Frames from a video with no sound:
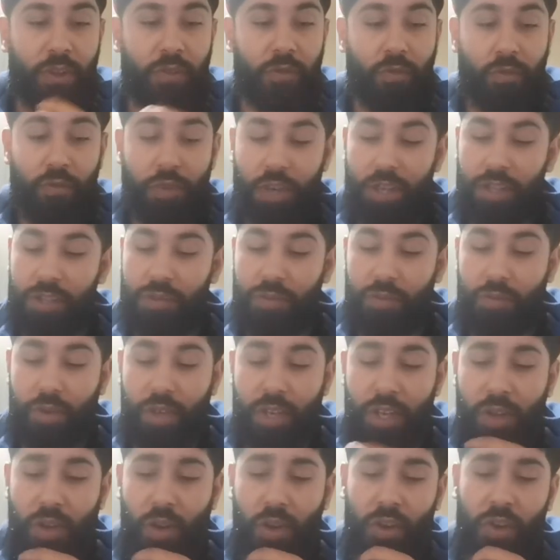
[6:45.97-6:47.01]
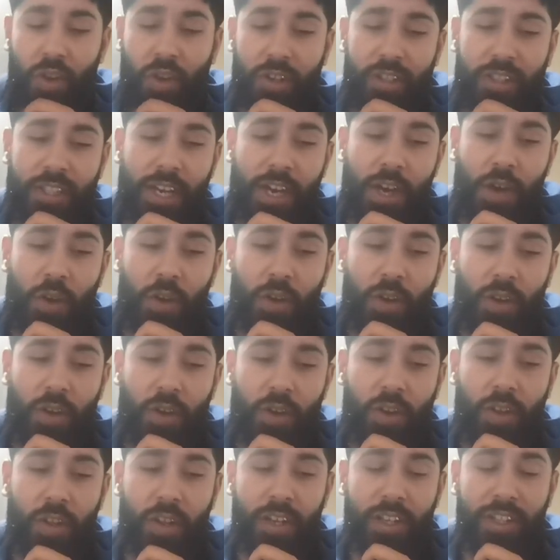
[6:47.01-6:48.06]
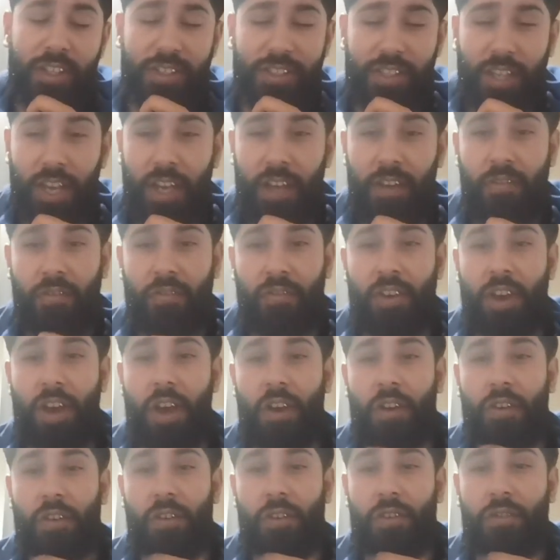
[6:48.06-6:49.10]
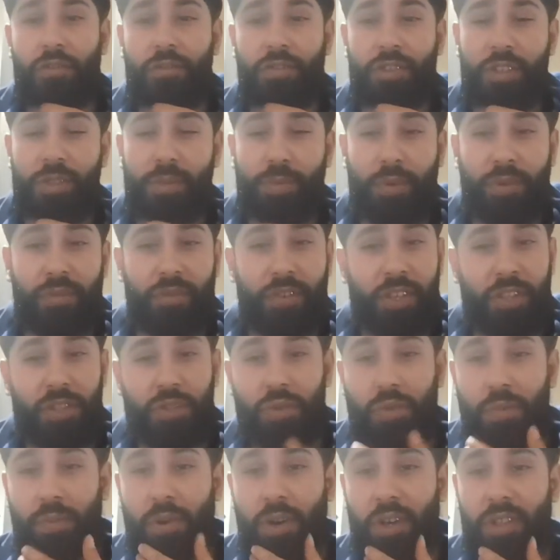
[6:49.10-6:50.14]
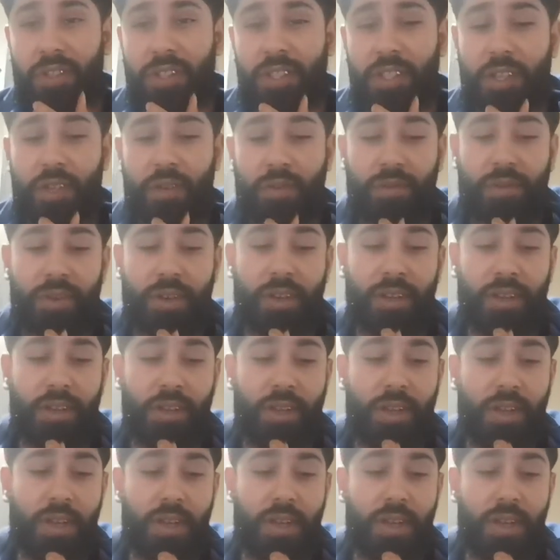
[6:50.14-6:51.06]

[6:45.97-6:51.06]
First of all, he got knocked out in his second fight of his professional boxing career,